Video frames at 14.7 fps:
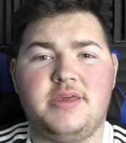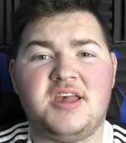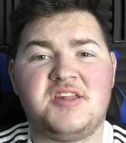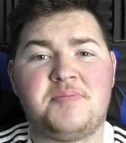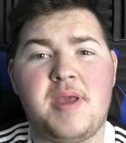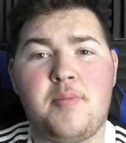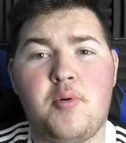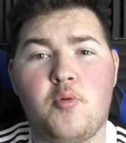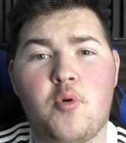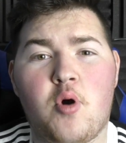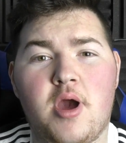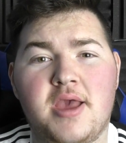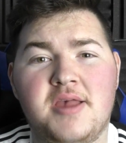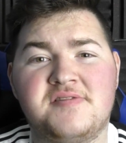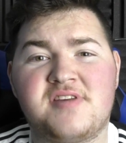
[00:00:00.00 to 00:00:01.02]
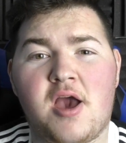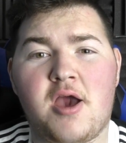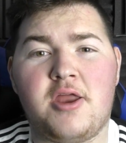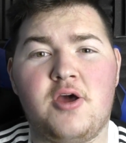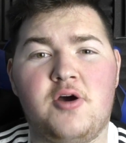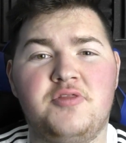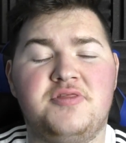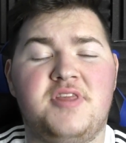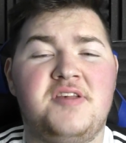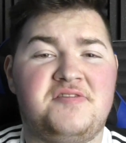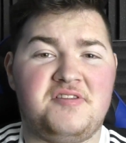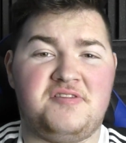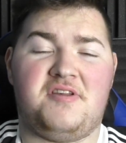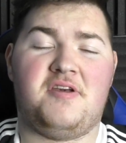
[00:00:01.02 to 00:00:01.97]
Yes people, what is going on?
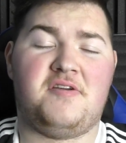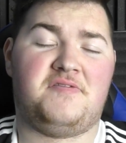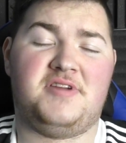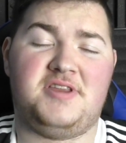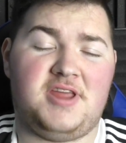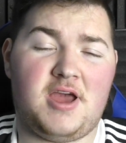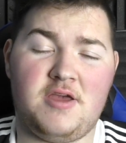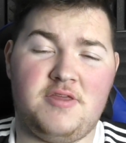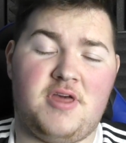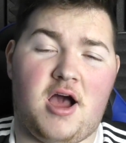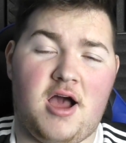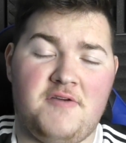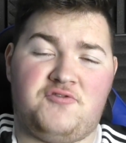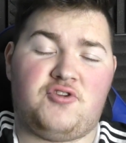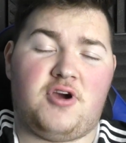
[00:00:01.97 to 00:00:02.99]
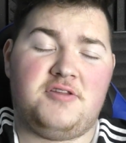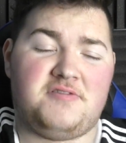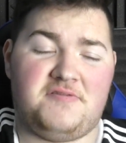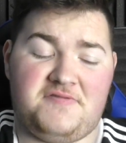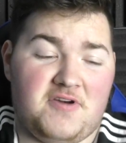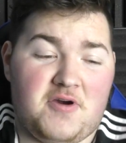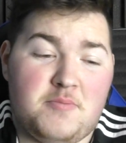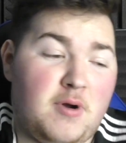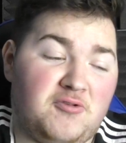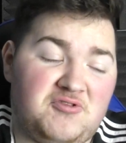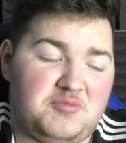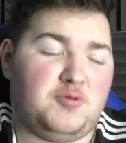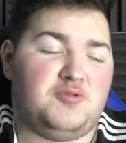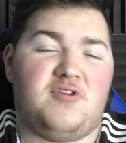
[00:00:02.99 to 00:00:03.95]
This is a video that I've tried to film
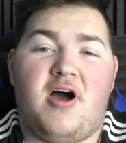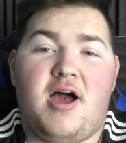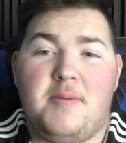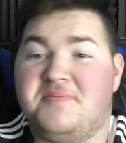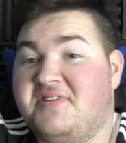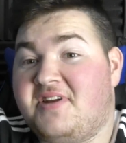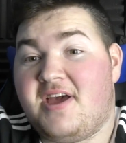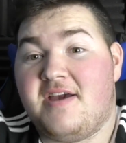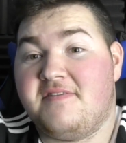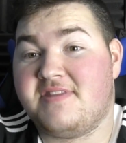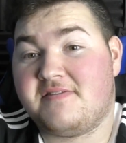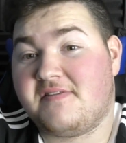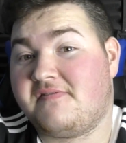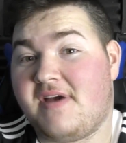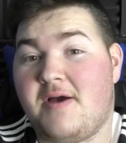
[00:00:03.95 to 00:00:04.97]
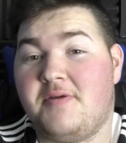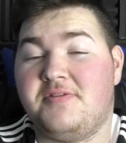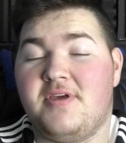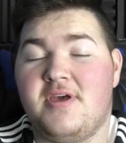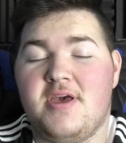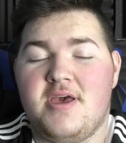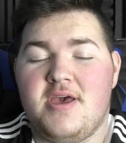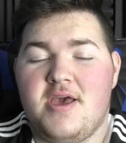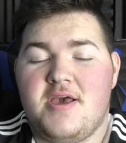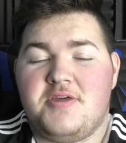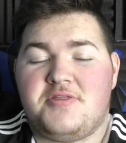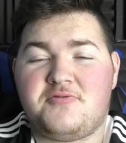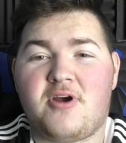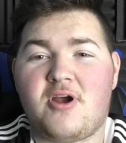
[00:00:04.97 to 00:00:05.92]
multiple times and I have never found
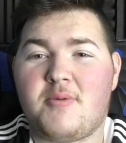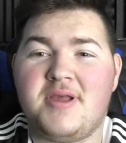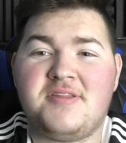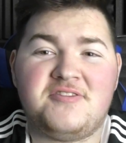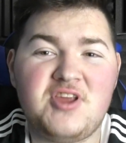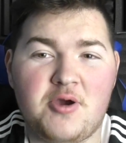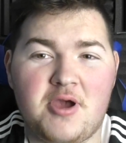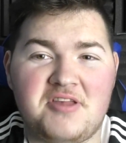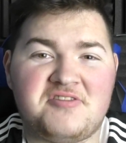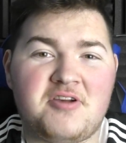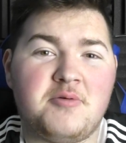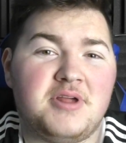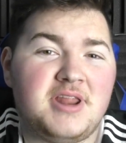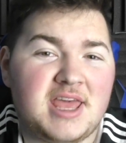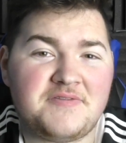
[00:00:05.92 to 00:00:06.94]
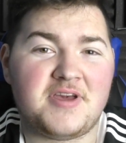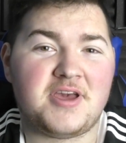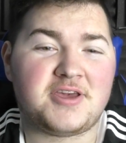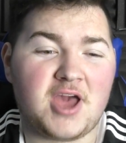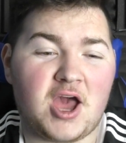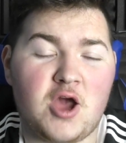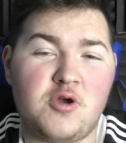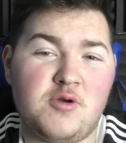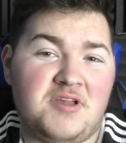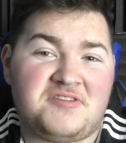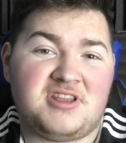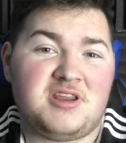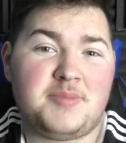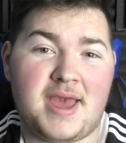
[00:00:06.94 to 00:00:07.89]
the right way to do it. So I'm going to give it a go. It's
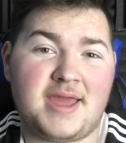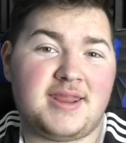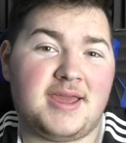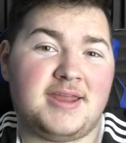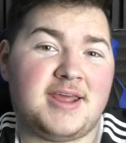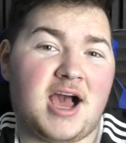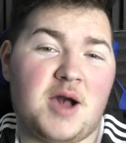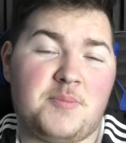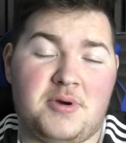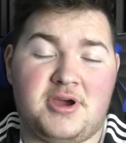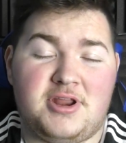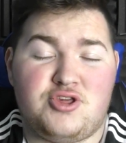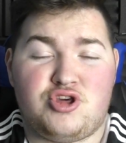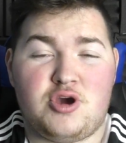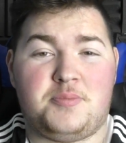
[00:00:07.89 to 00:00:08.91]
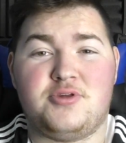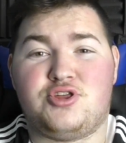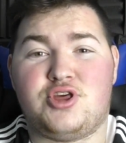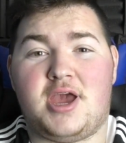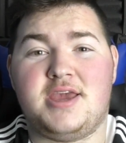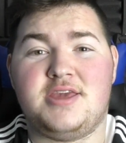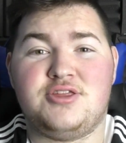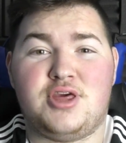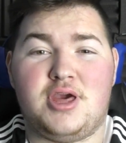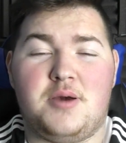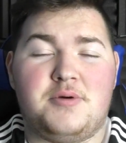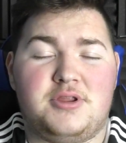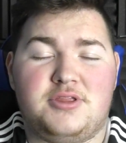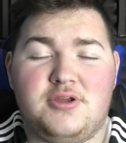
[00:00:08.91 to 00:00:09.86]
going to be edited up, I'm going to chop and change it,
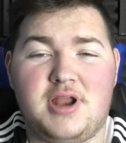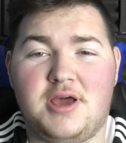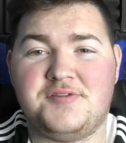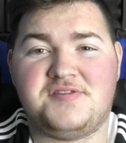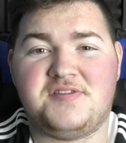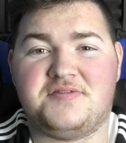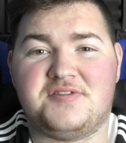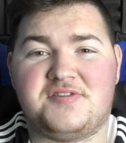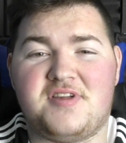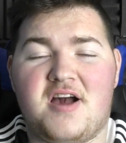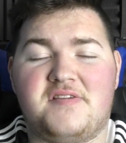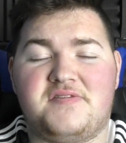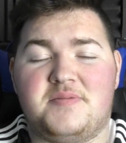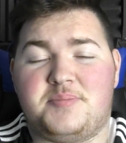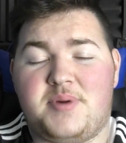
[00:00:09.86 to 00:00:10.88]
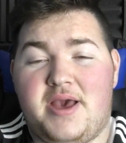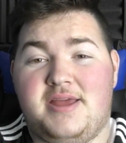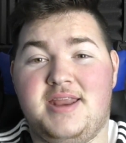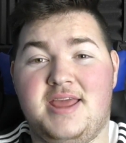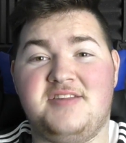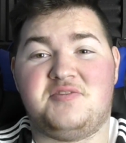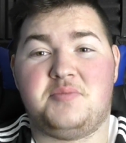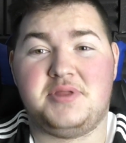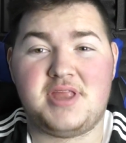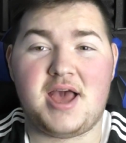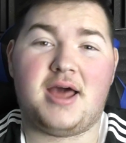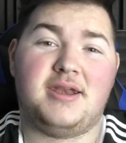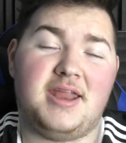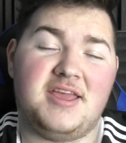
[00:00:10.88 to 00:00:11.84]
I'm going to do loads of different stuff, but it needs to be
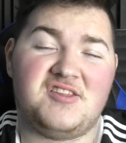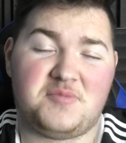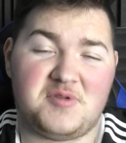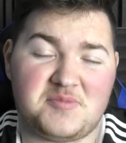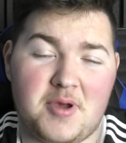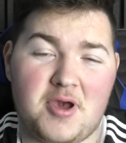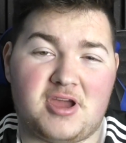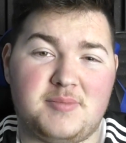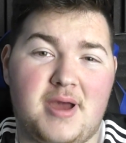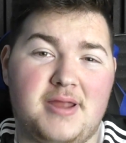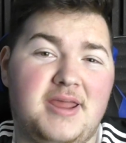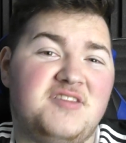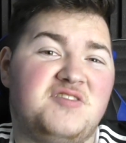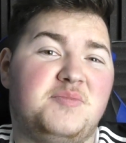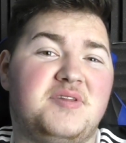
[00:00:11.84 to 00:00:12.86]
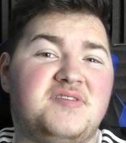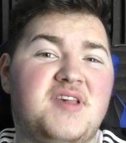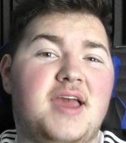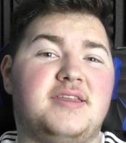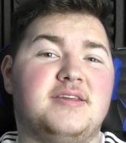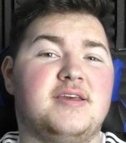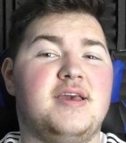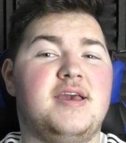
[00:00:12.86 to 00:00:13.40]
done, needs to be spoken about, needs to be said.